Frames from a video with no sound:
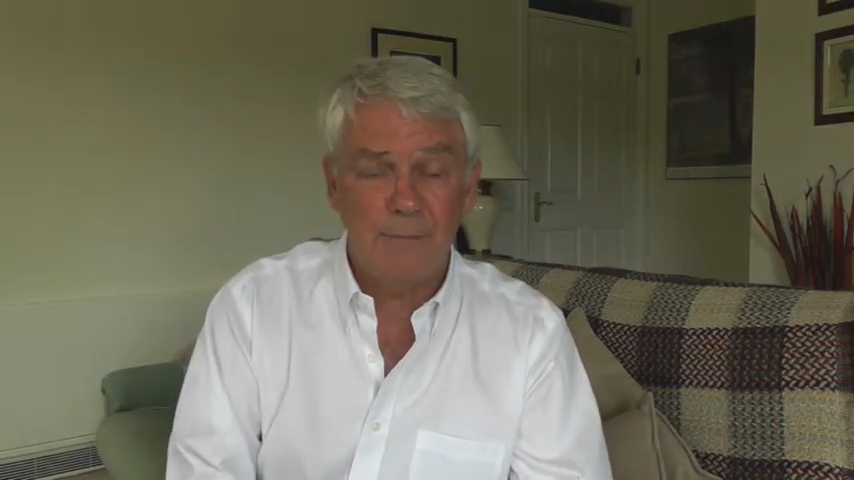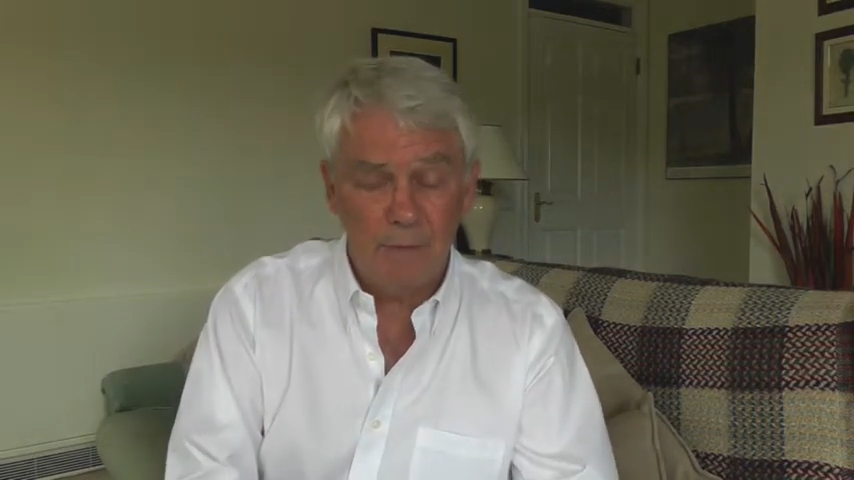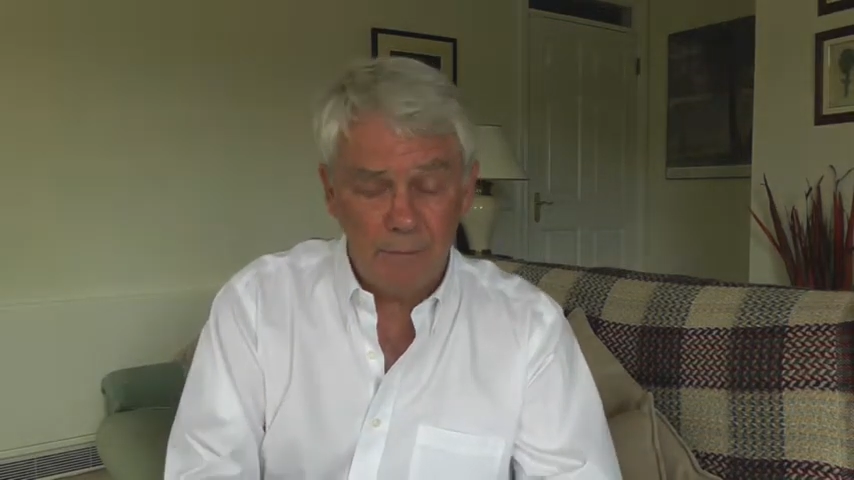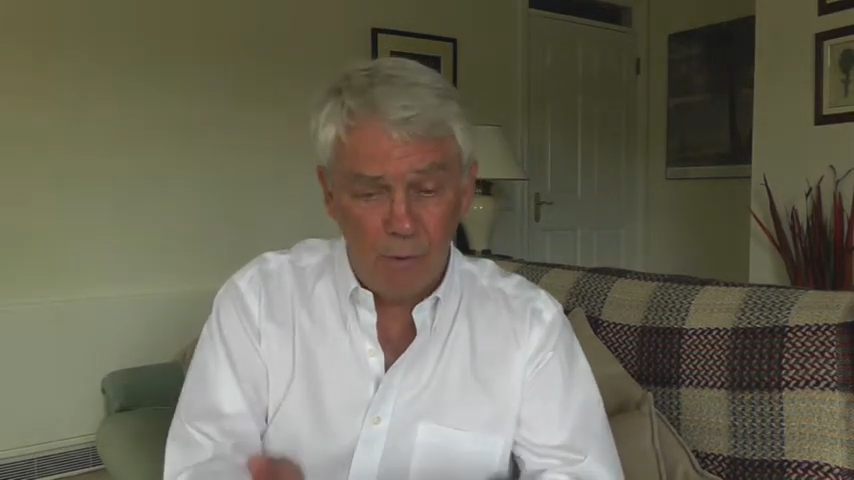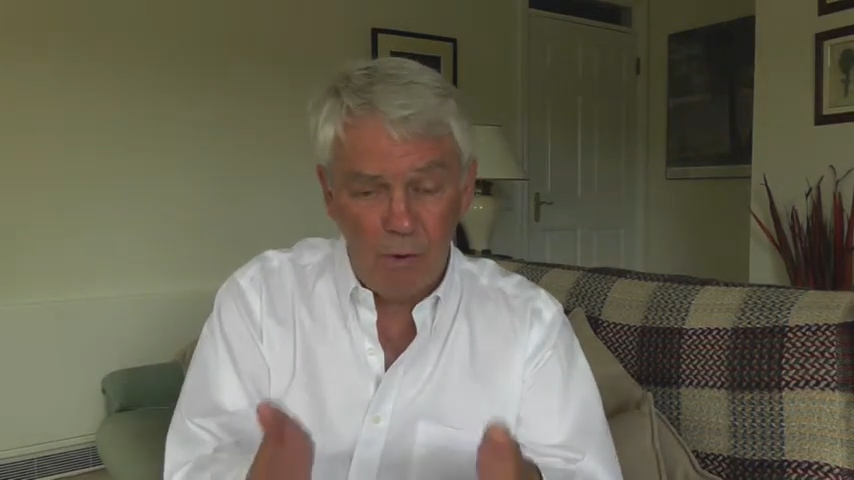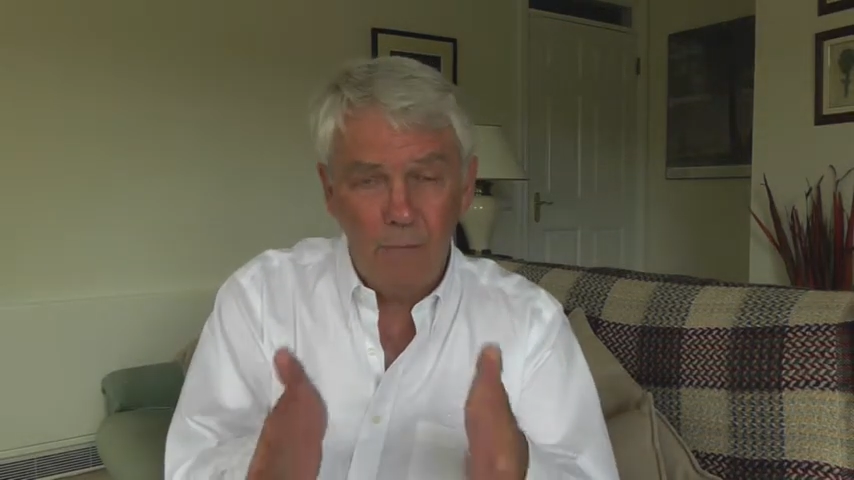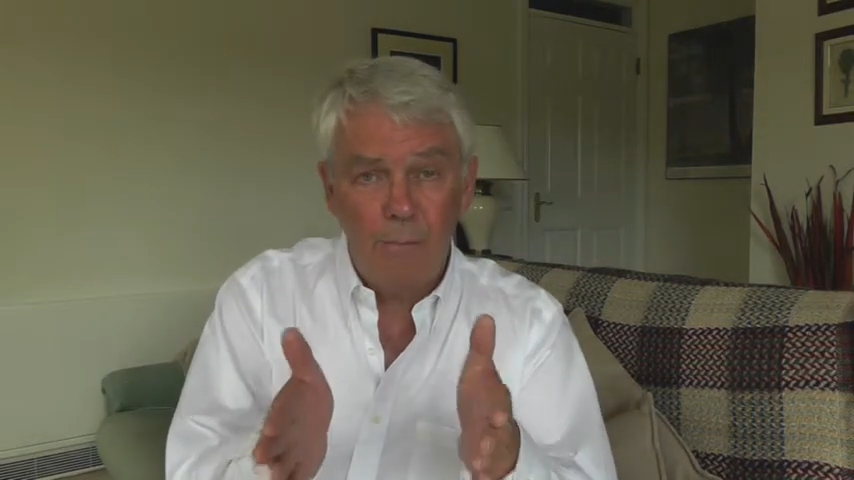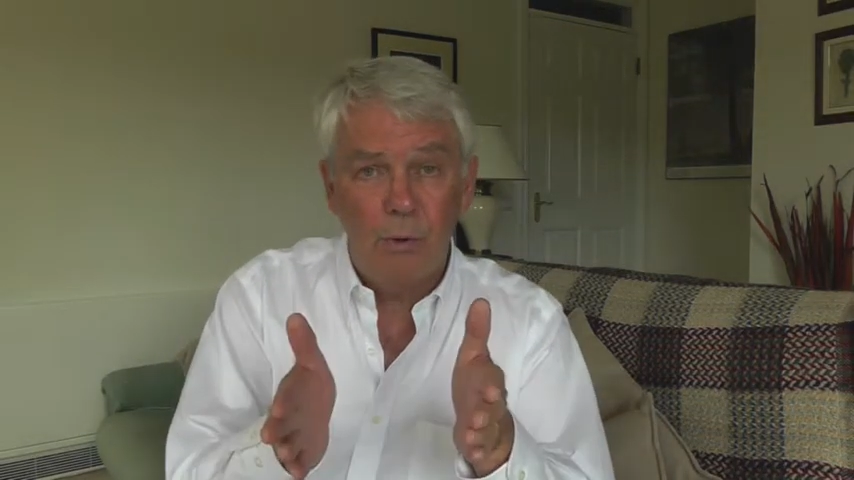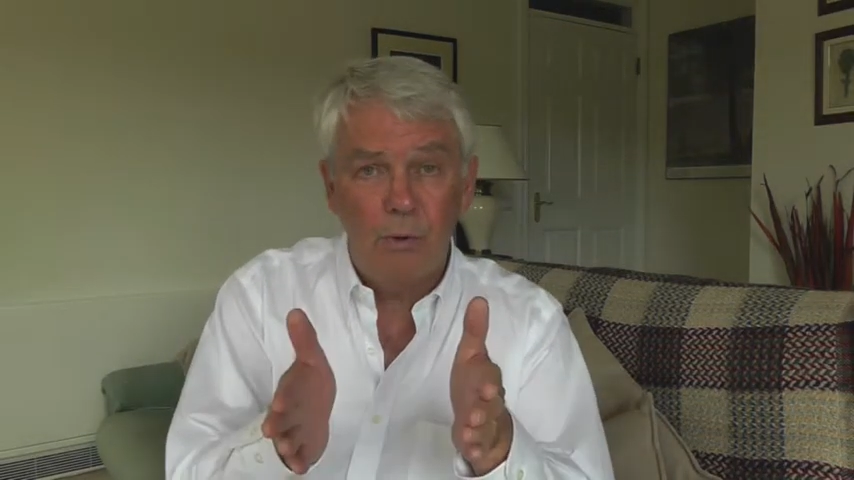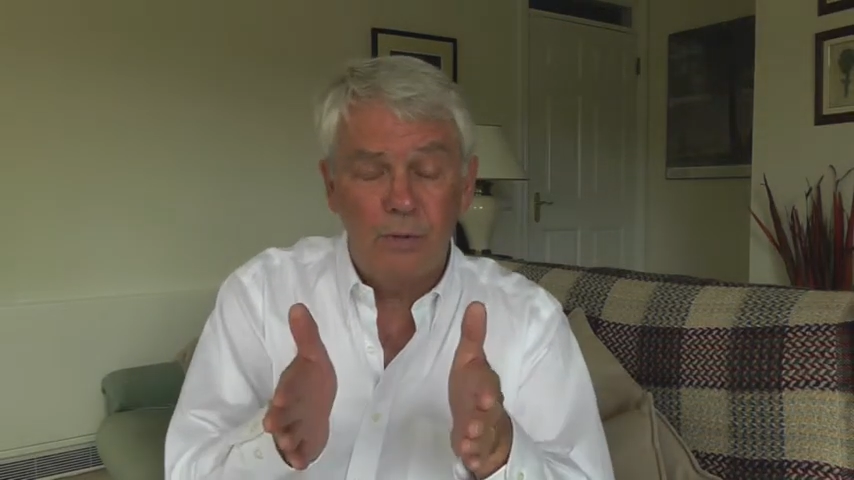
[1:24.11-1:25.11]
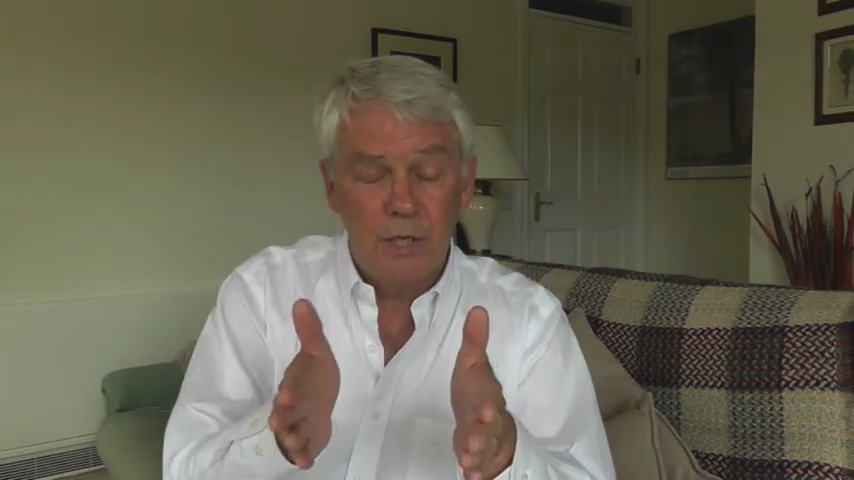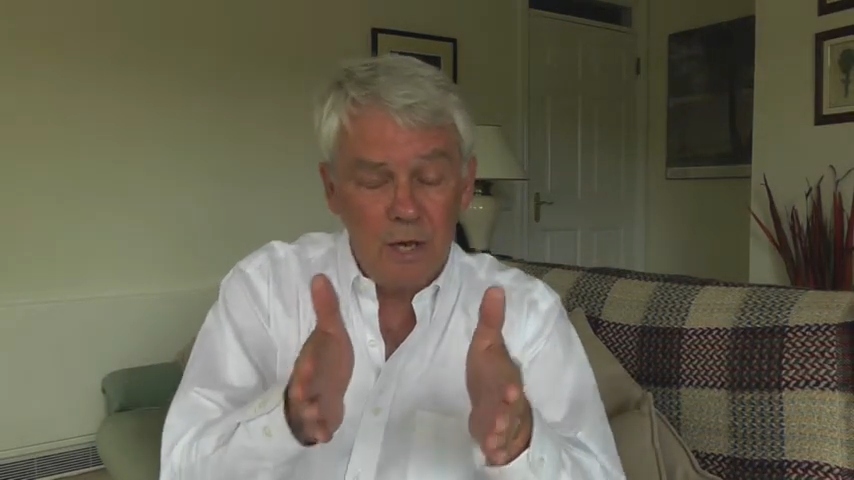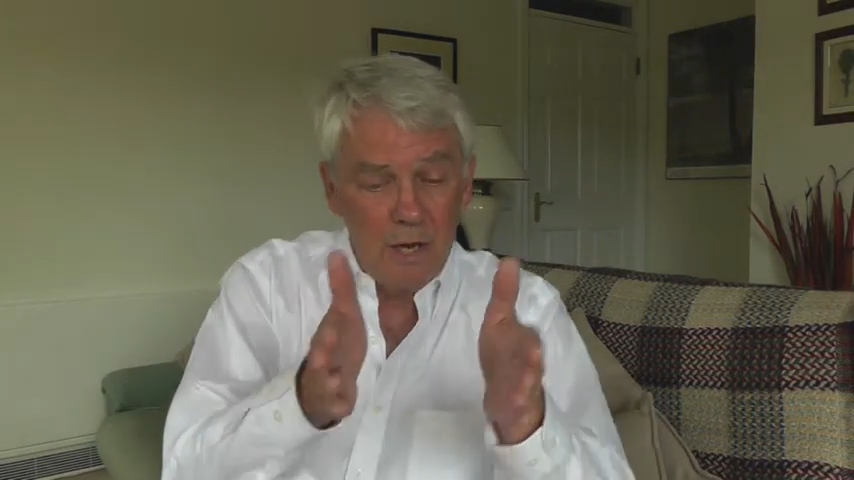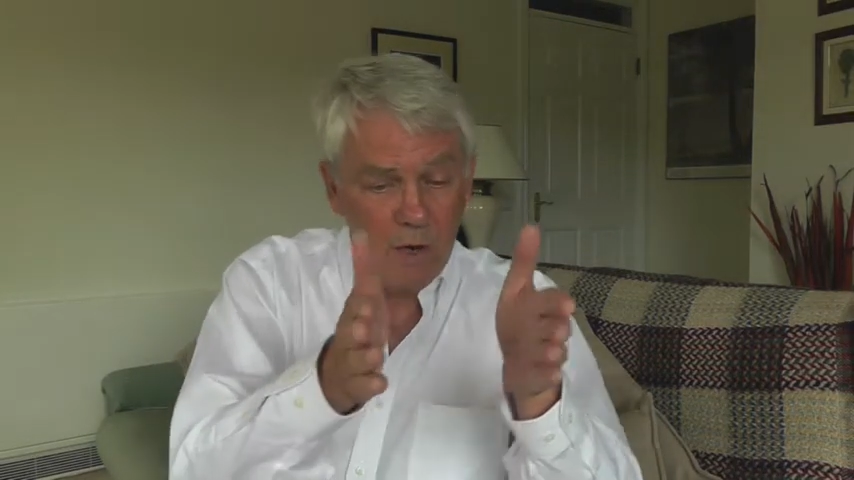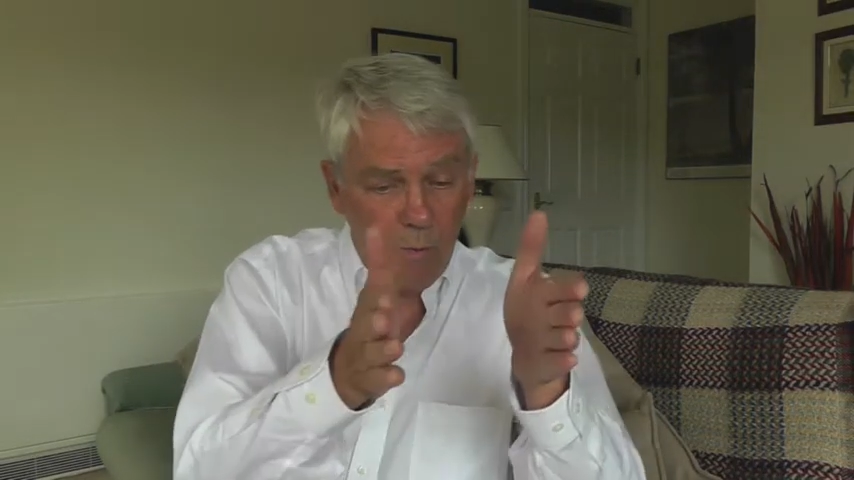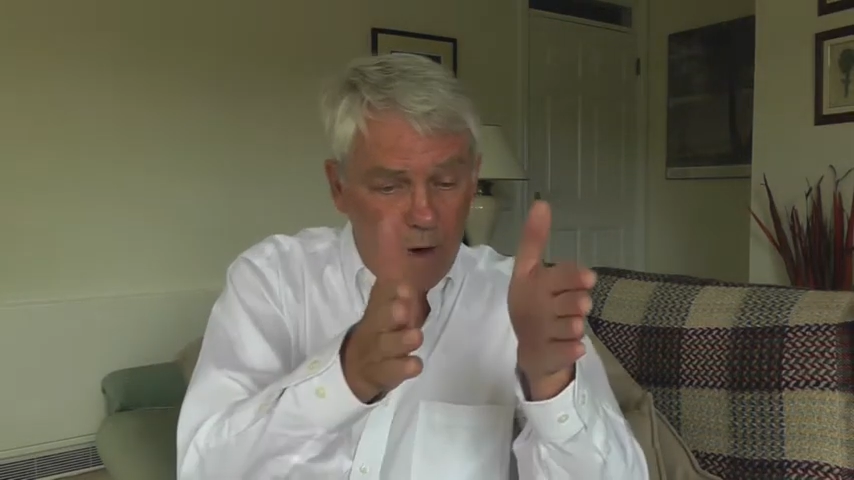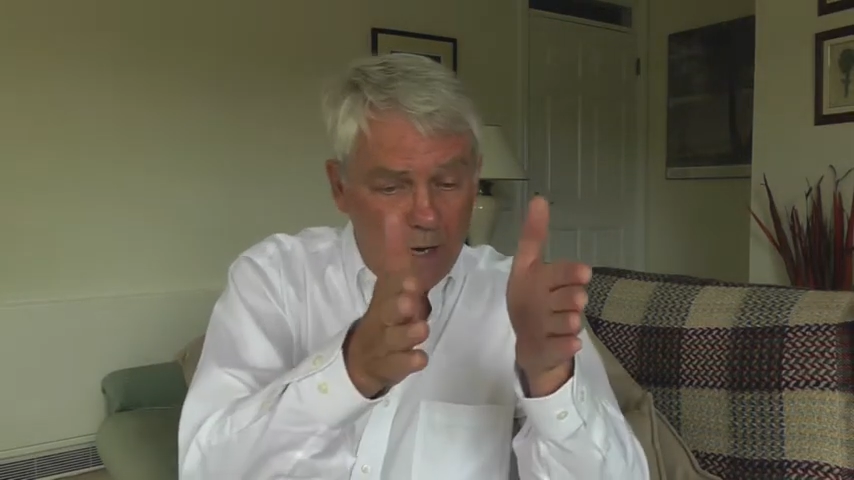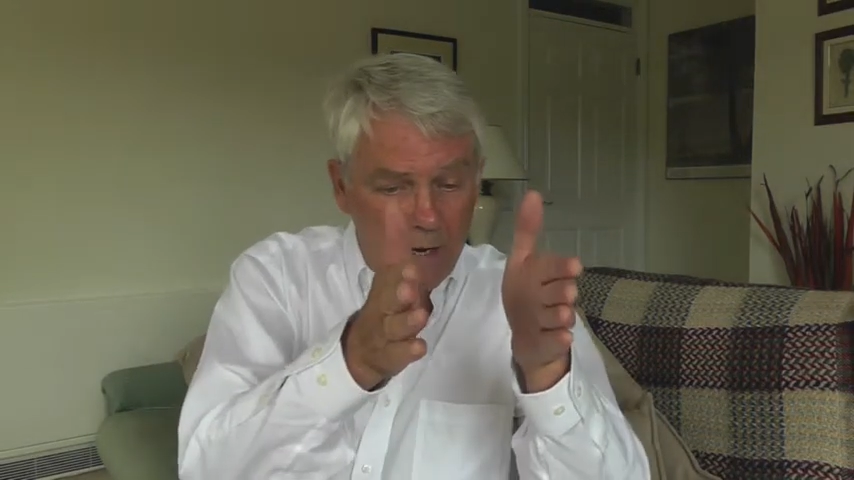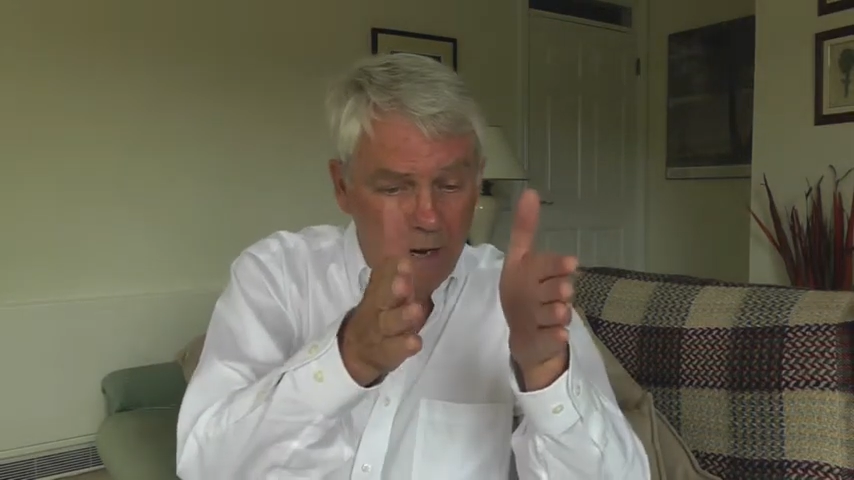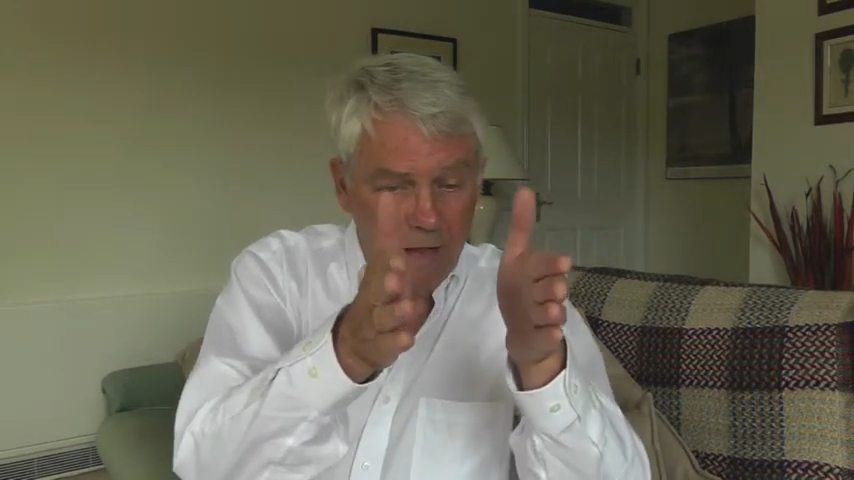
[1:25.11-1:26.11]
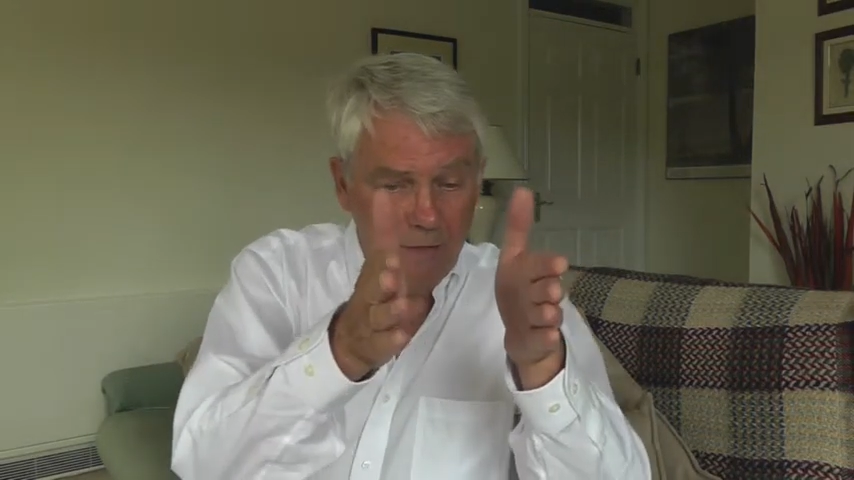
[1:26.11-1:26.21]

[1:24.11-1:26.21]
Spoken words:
But more important, when